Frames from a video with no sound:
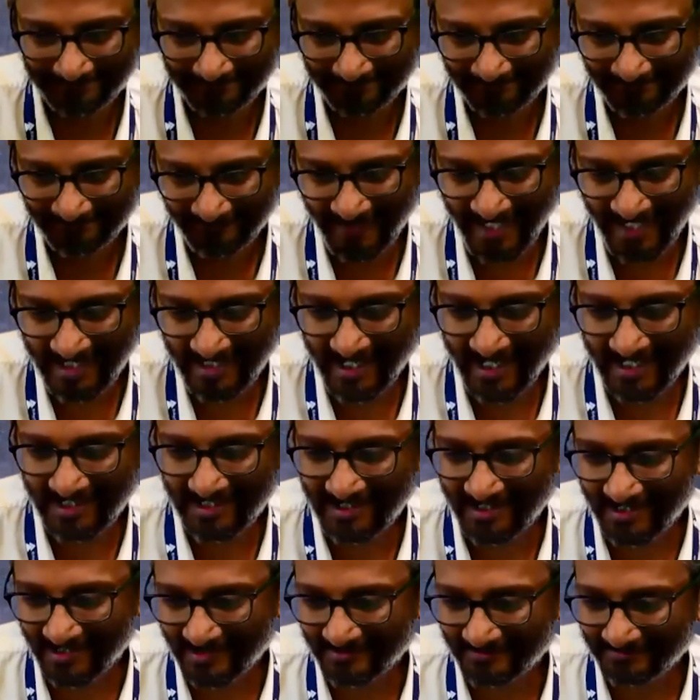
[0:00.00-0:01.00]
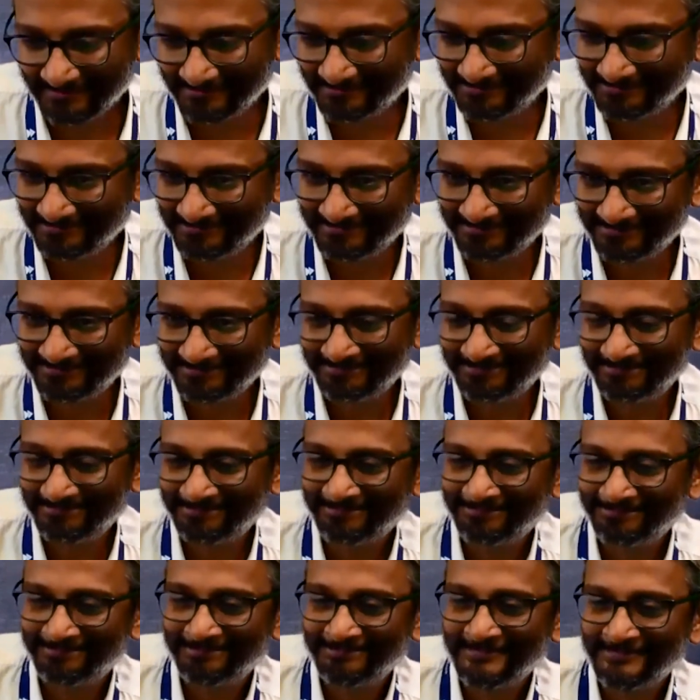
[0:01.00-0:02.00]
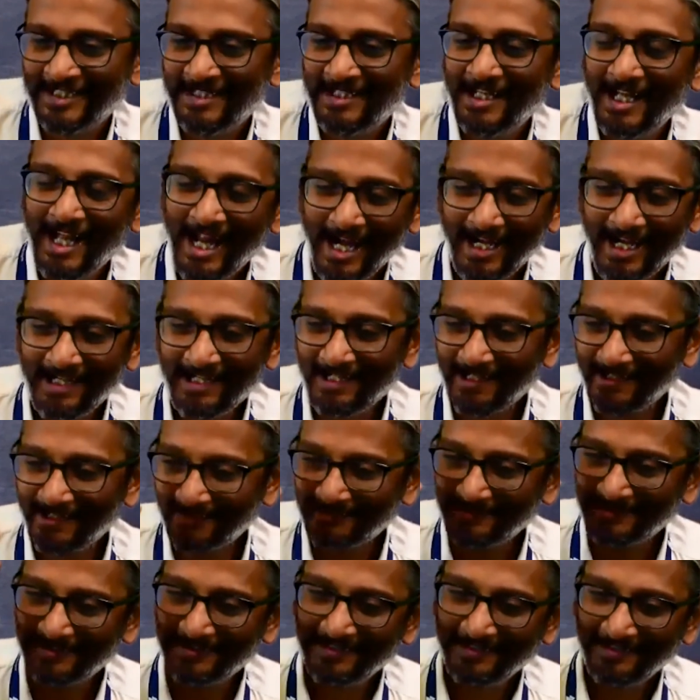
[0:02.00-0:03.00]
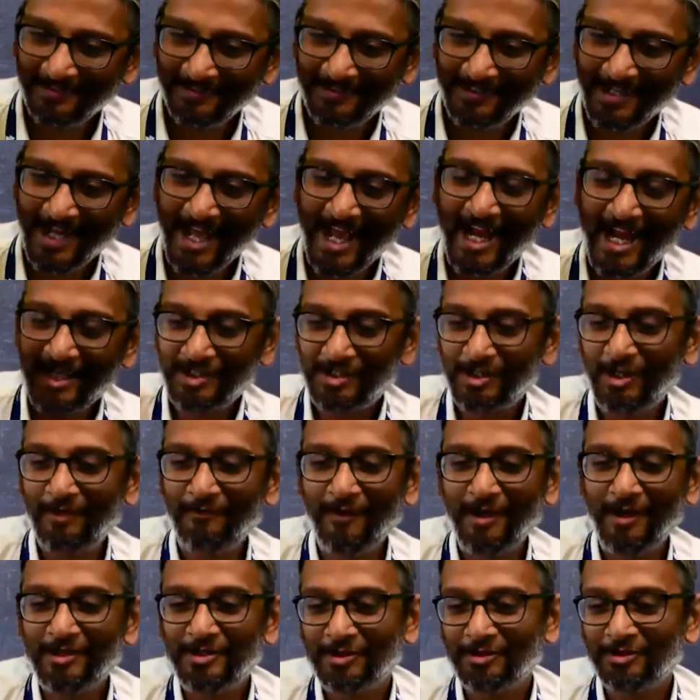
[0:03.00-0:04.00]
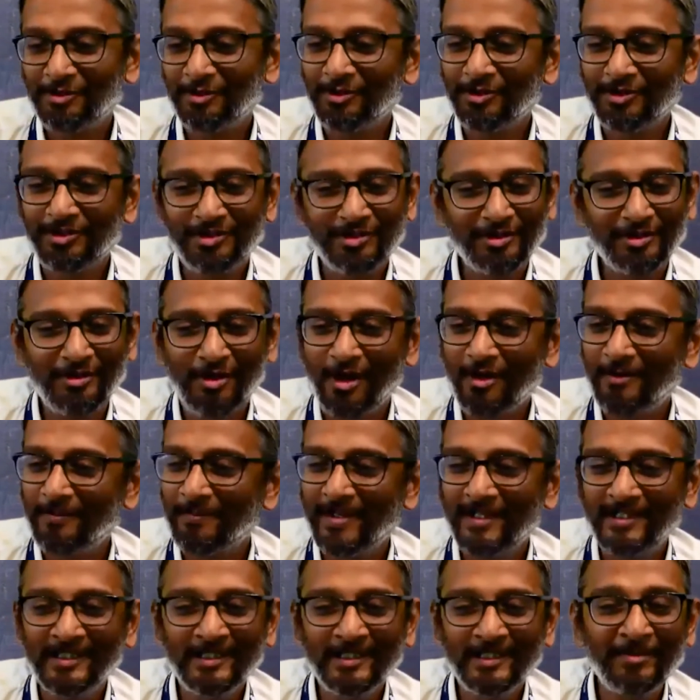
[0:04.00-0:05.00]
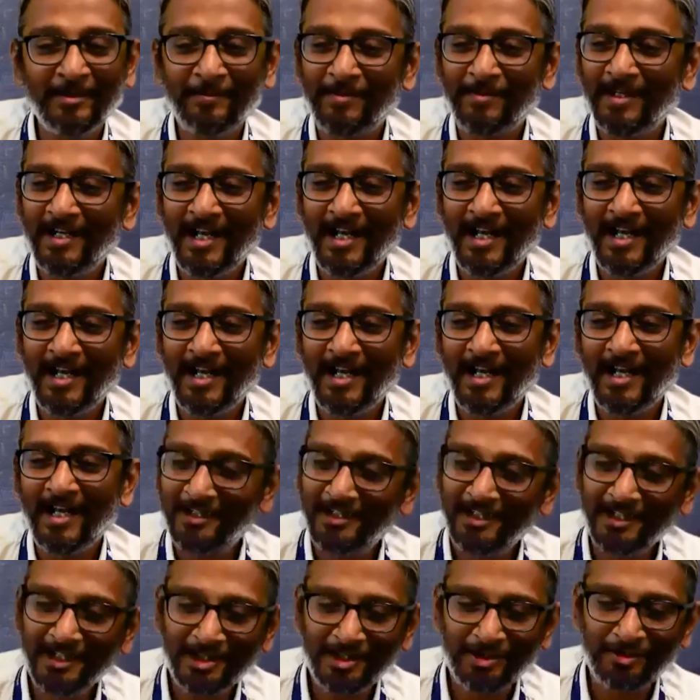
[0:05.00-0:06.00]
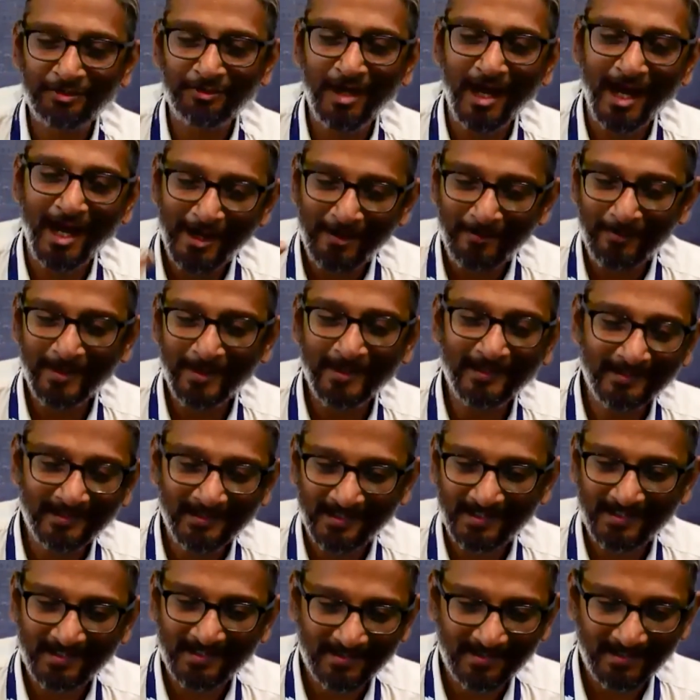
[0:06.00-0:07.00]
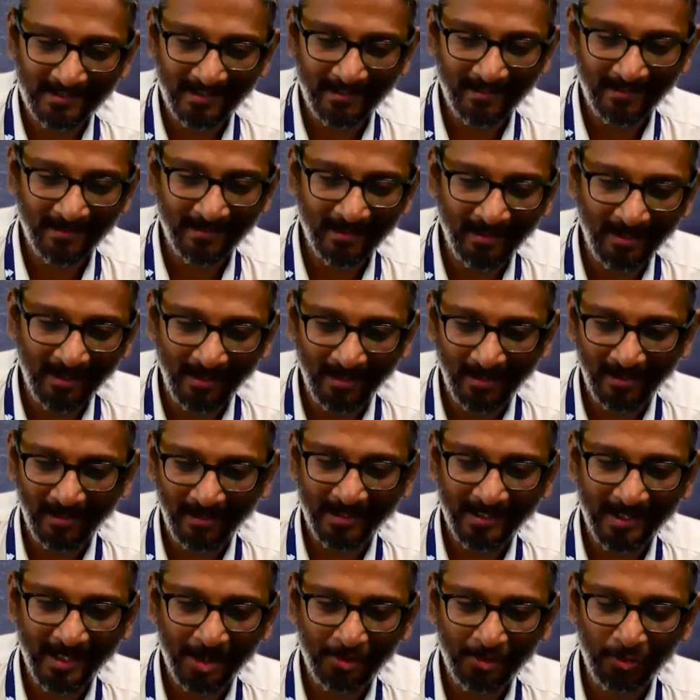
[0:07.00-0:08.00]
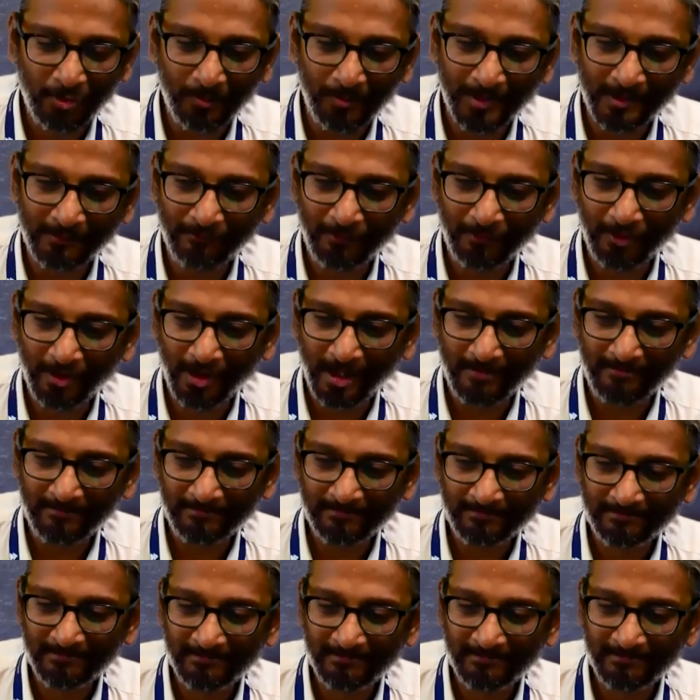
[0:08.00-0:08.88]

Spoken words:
Yep. Fantastic. And hats off, Ashutosh. Not many people have the courage to admit this in an open forum.